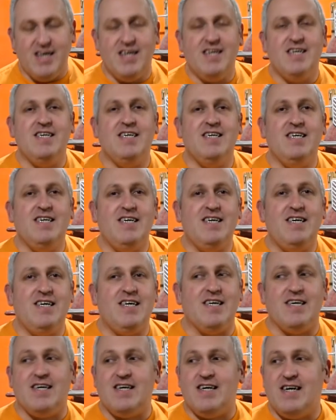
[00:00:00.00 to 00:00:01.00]

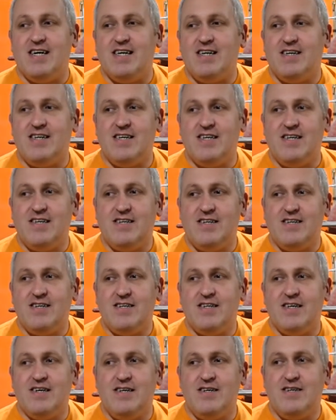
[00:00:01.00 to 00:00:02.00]
yeah,
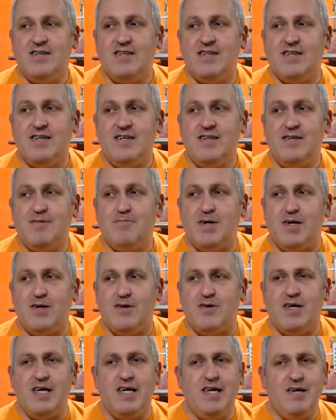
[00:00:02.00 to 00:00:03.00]
that's about
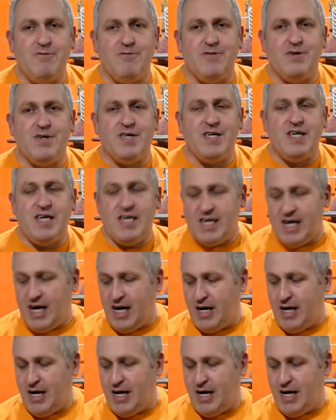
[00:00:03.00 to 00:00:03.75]
it really.